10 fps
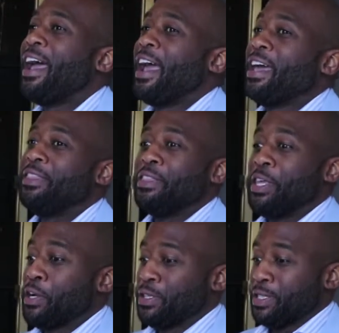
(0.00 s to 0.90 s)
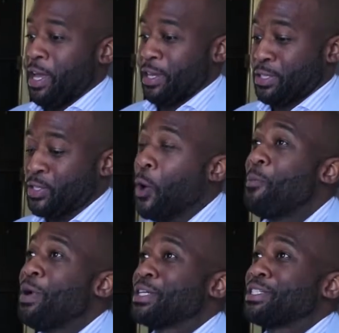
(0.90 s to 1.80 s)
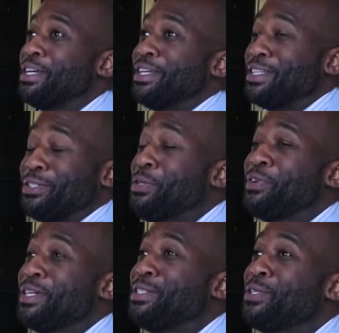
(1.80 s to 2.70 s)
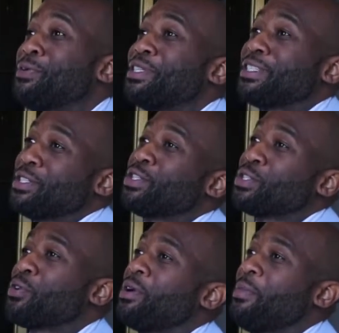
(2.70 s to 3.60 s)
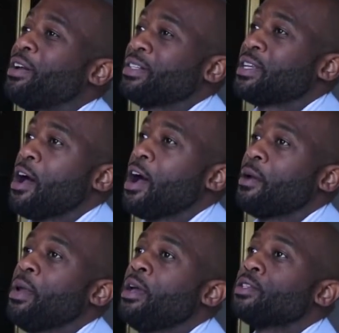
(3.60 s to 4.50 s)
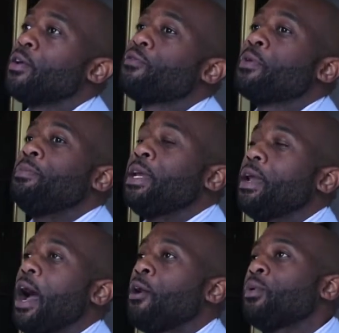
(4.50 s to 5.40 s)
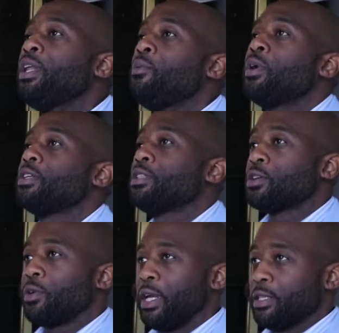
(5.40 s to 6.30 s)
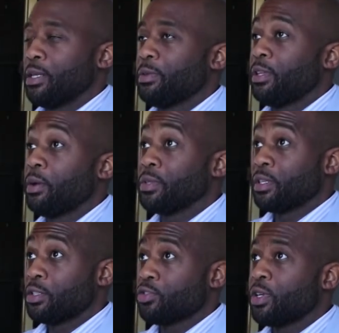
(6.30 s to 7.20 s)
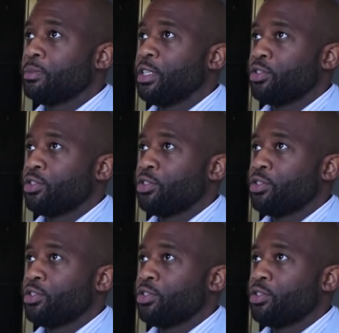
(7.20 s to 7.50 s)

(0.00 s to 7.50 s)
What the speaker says: And there's like so much that you can do in such a short amount of time. So for me, I really wanted to create something that was extremely